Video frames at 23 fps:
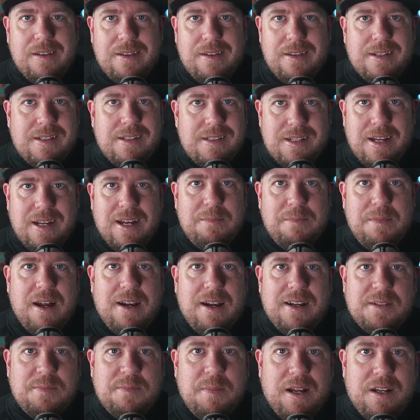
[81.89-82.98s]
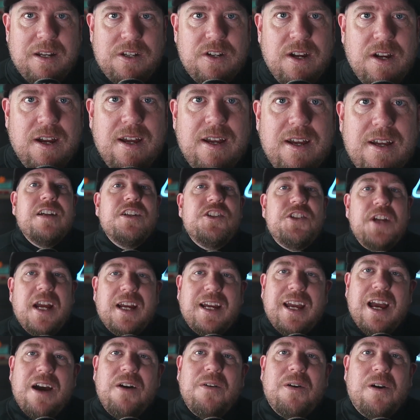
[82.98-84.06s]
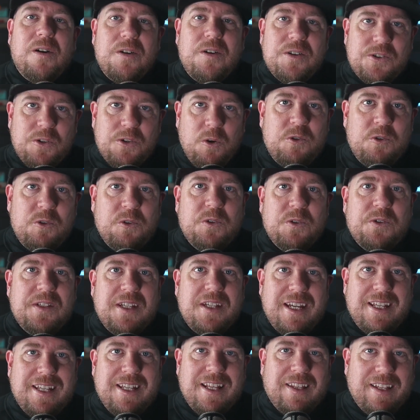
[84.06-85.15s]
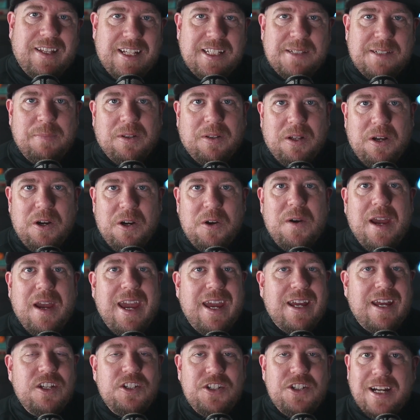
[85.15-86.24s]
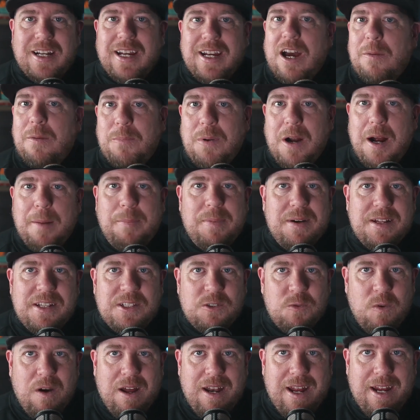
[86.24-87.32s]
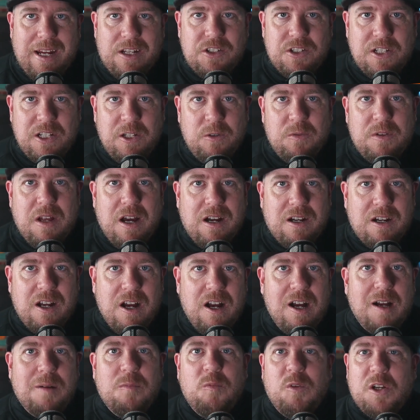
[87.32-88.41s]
This time, not as much. Check out our socials in the links below and check out propertysquadhq.com,